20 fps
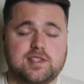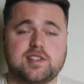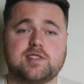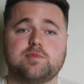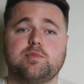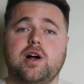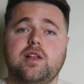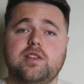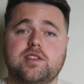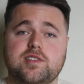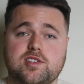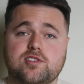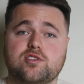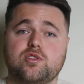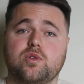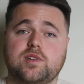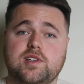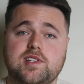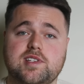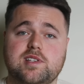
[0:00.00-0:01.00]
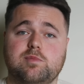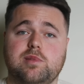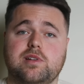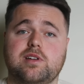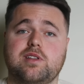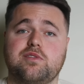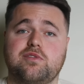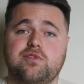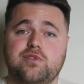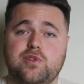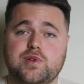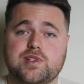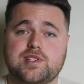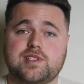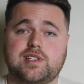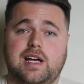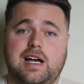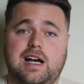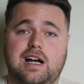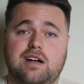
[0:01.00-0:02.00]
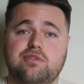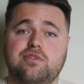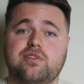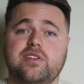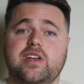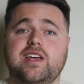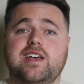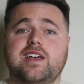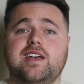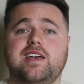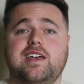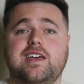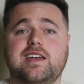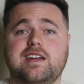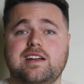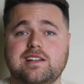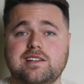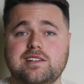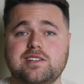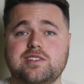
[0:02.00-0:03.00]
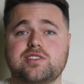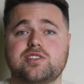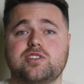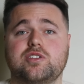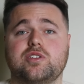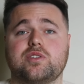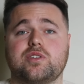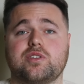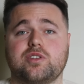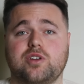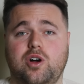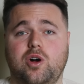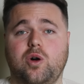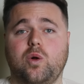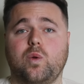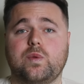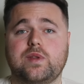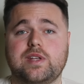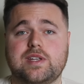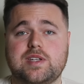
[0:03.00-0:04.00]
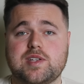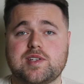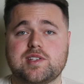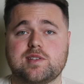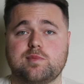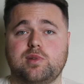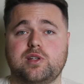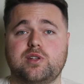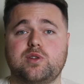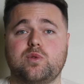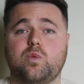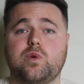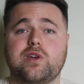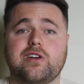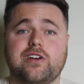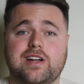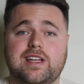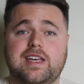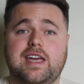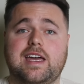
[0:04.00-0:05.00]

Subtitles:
despite the strong discipline in the first half, England couldn't hold their discipline where it